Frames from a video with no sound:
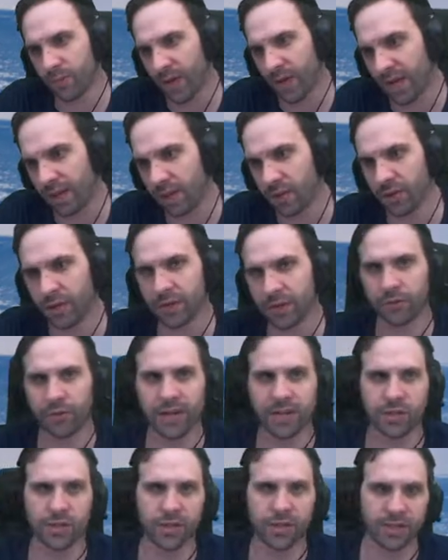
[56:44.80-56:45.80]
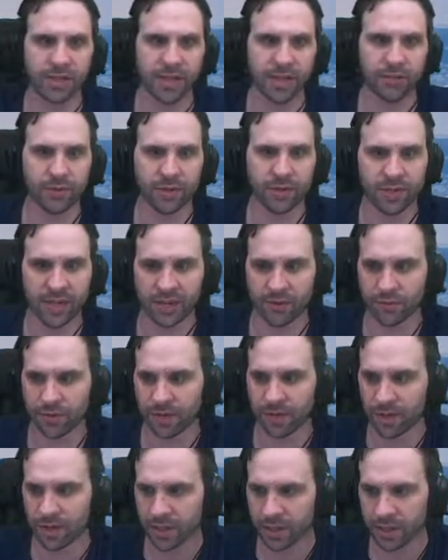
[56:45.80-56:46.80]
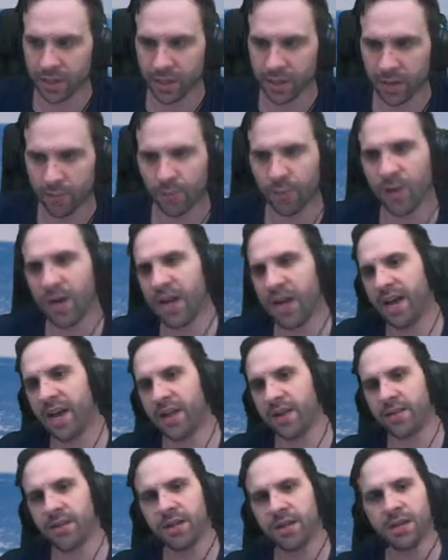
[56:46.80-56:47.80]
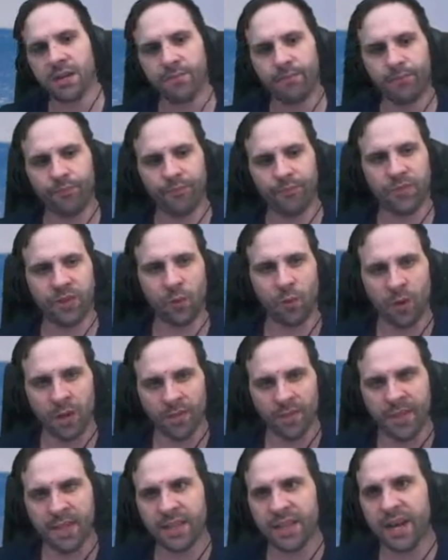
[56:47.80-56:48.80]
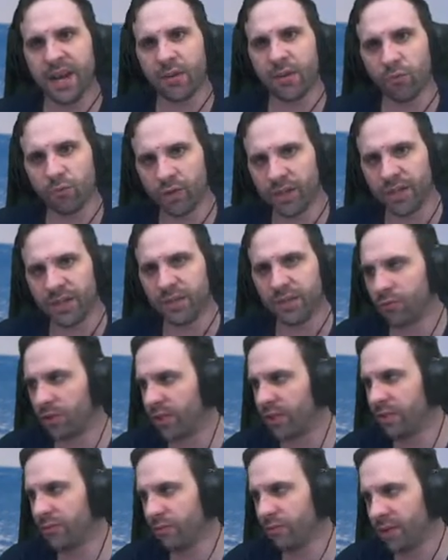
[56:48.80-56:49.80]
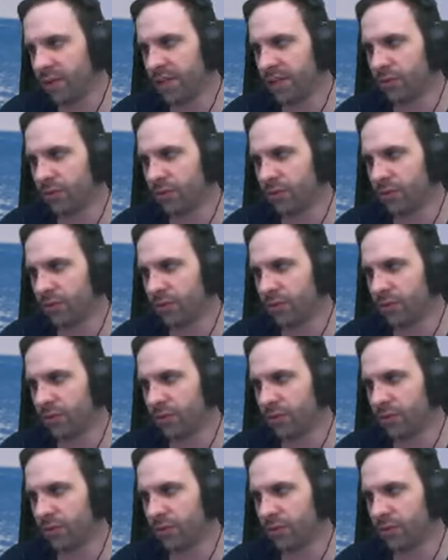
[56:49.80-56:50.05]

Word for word: payload integration, etc., etc. But the one thing that I really, really, really,